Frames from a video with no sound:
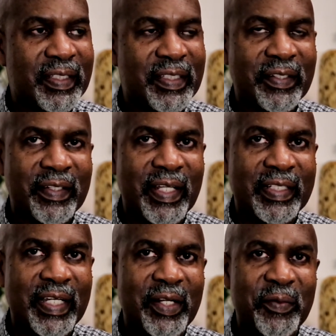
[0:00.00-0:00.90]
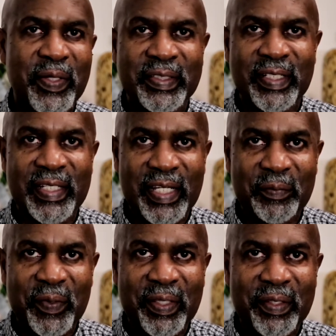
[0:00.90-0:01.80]
you know, that kind of
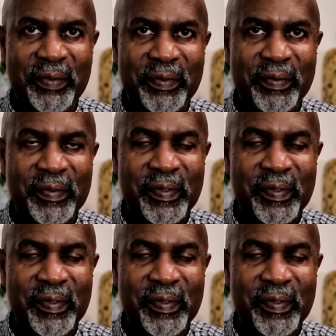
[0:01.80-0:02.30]
resonate with you?